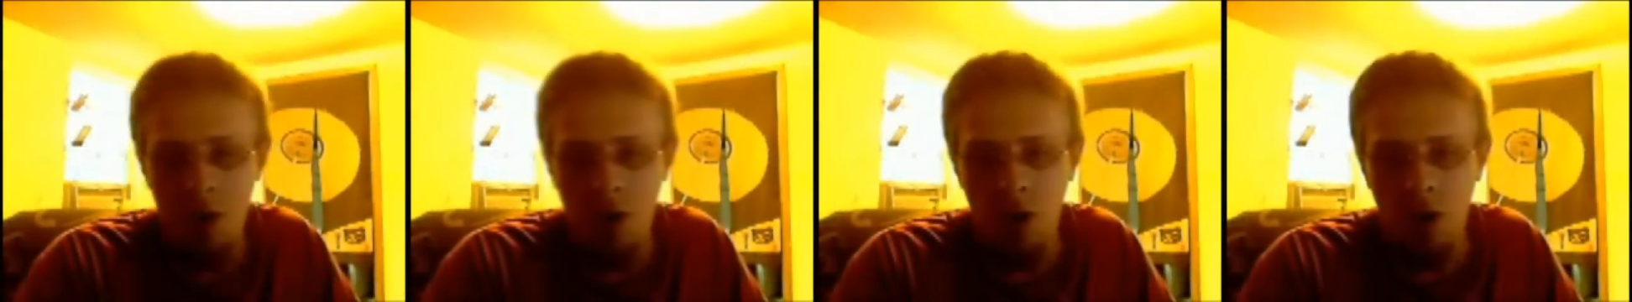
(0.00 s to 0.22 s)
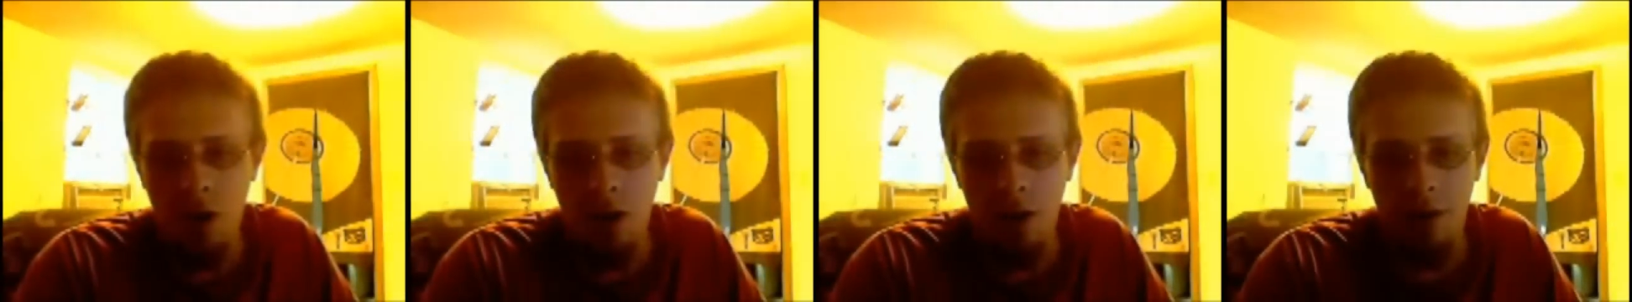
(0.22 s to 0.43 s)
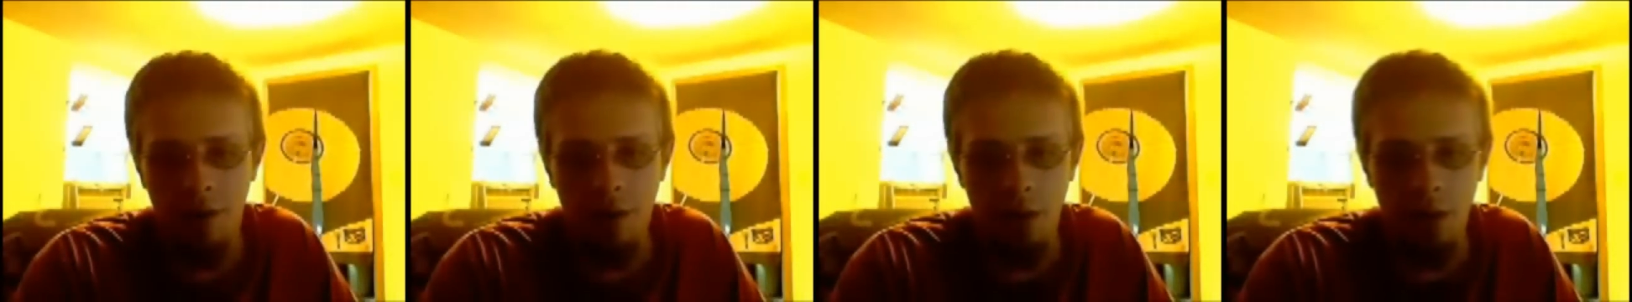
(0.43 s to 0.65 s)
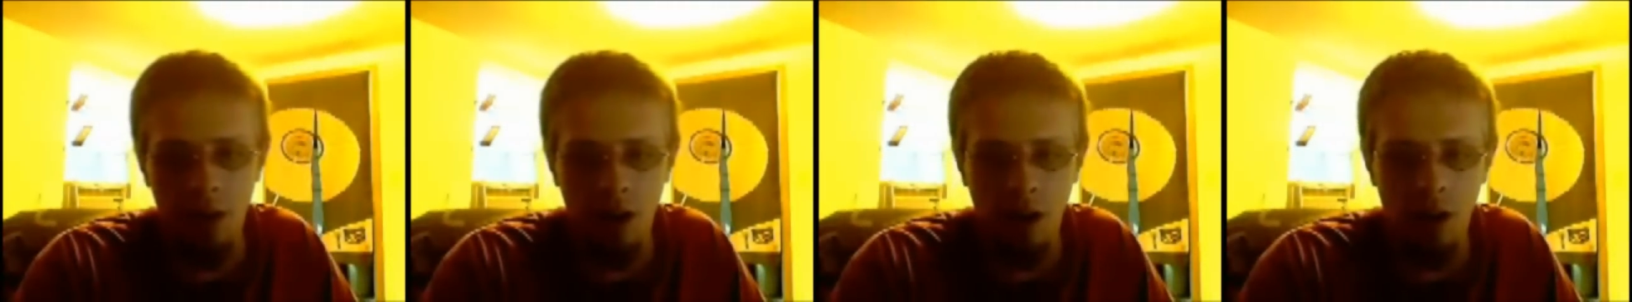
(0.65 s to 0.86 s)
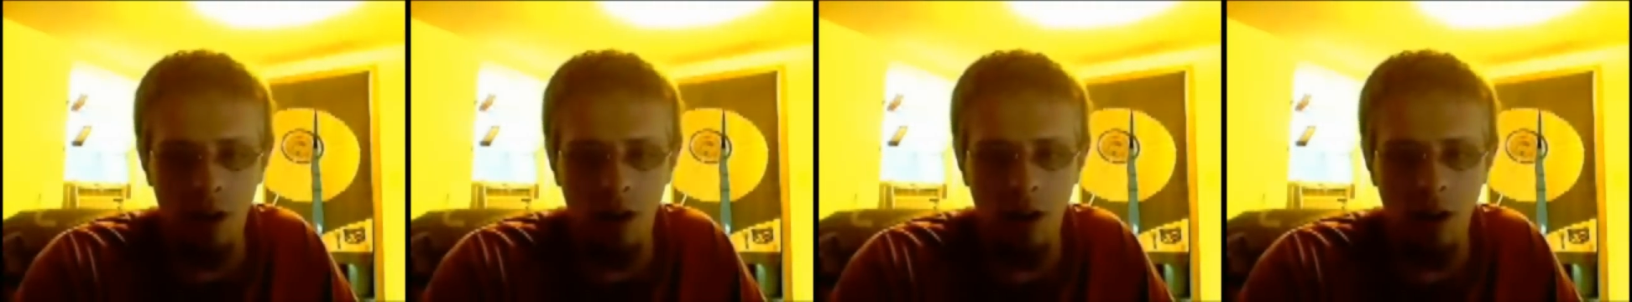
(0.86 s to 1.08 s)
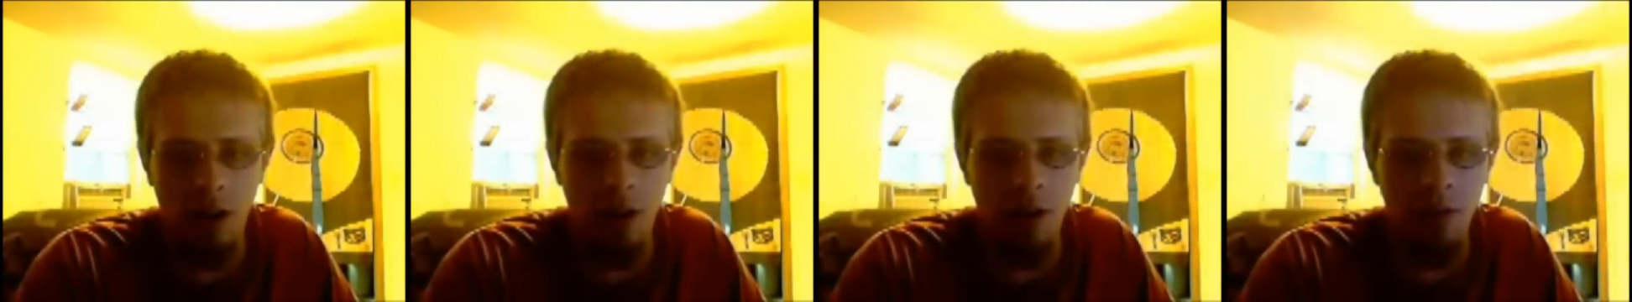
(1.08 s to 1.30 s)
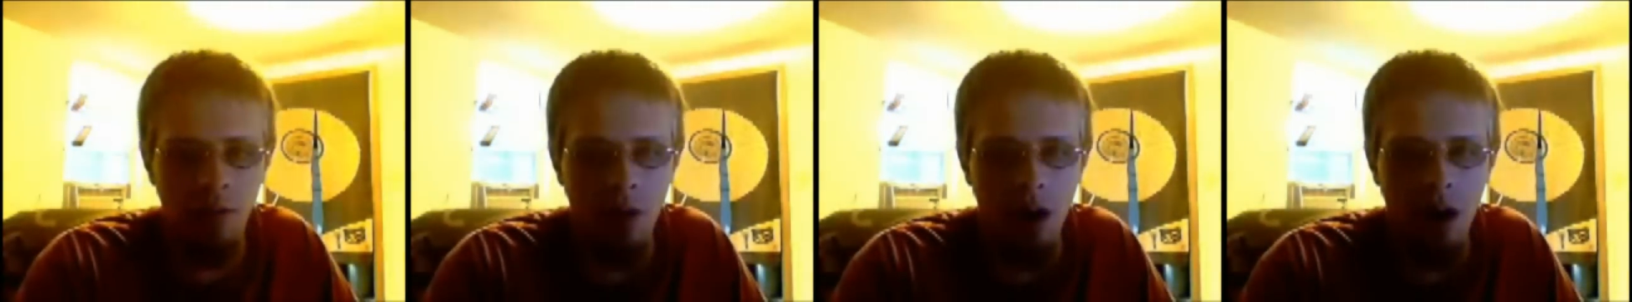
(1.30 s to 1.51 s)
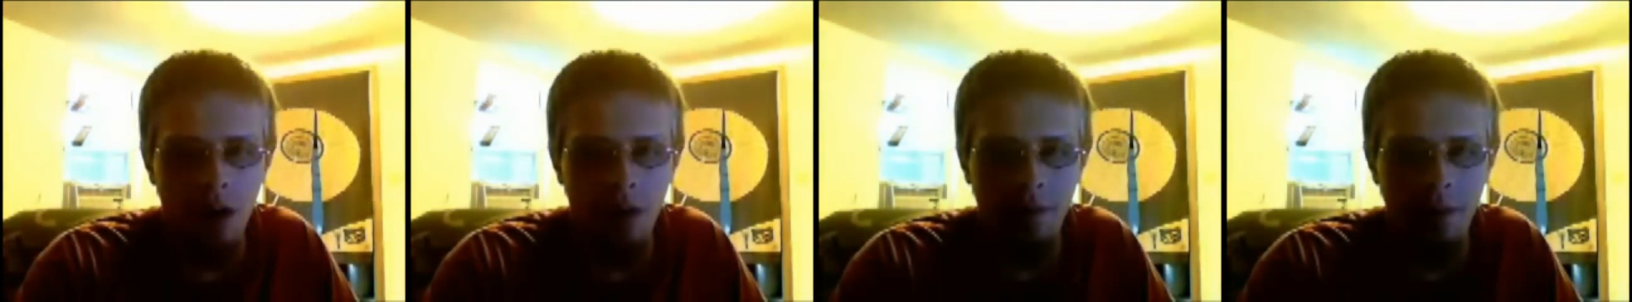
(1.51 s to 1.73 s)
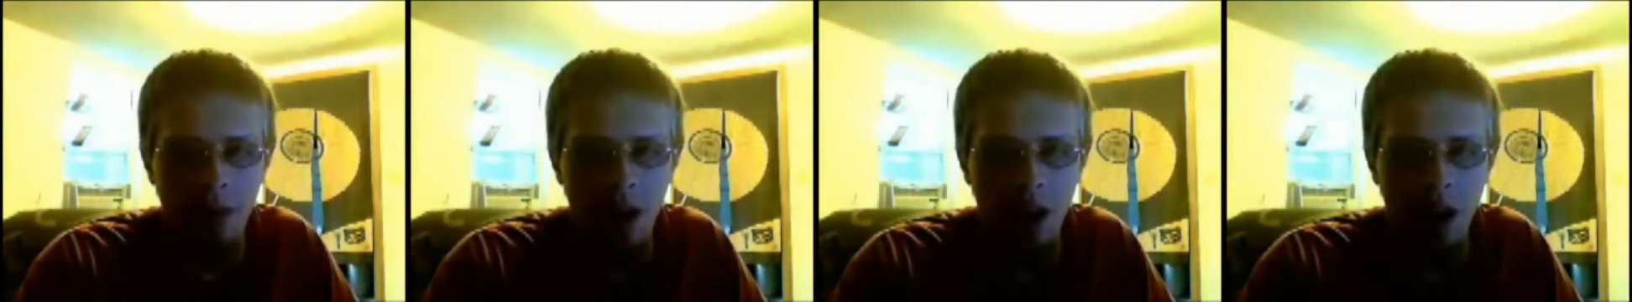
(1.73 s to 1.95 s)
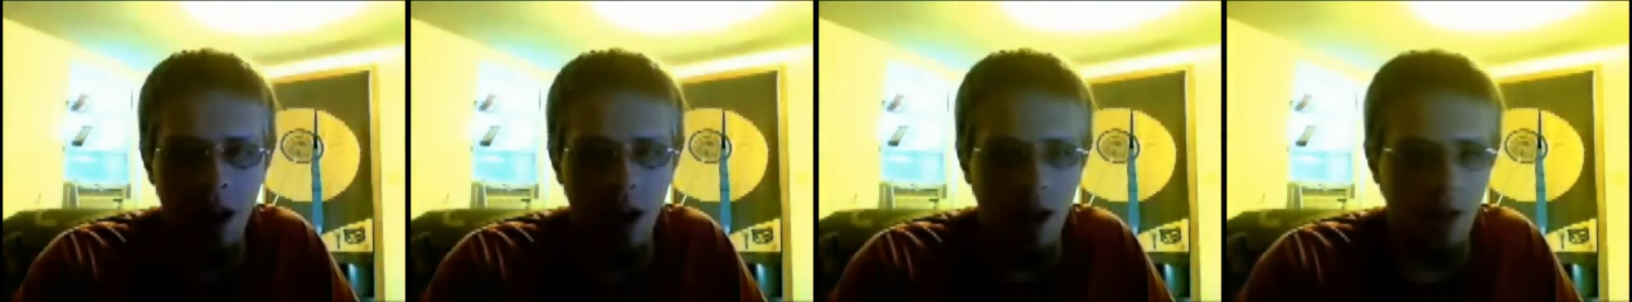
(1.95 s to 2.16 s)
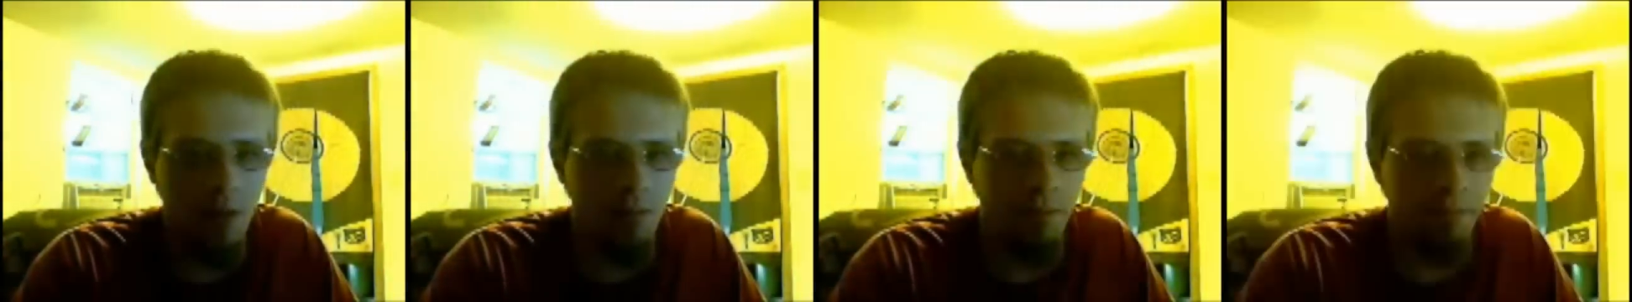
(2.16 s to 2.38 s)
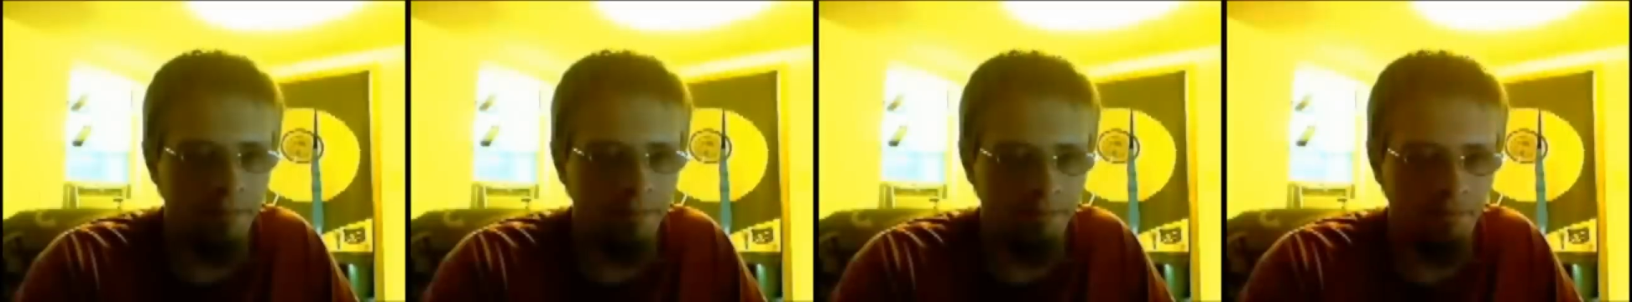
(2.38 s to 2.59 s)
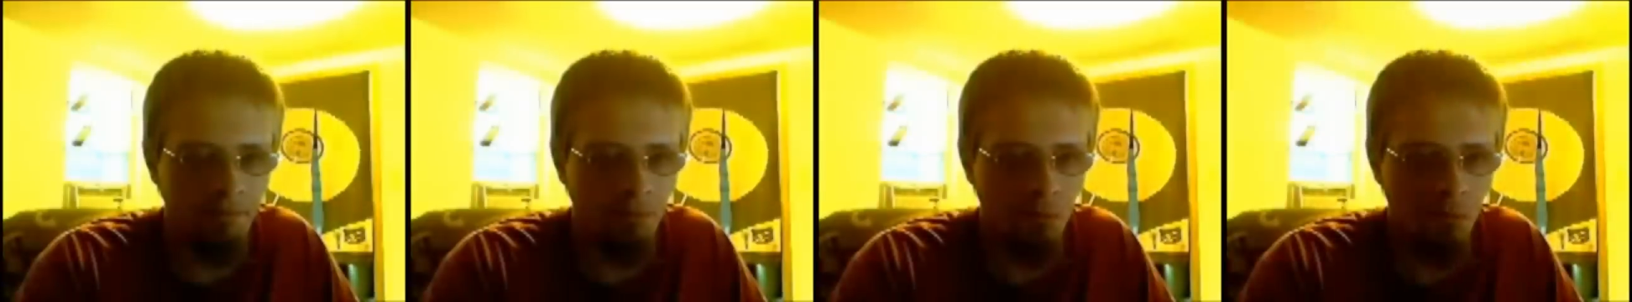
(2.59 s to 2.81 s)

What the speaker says: Sorry if I'm a little off my game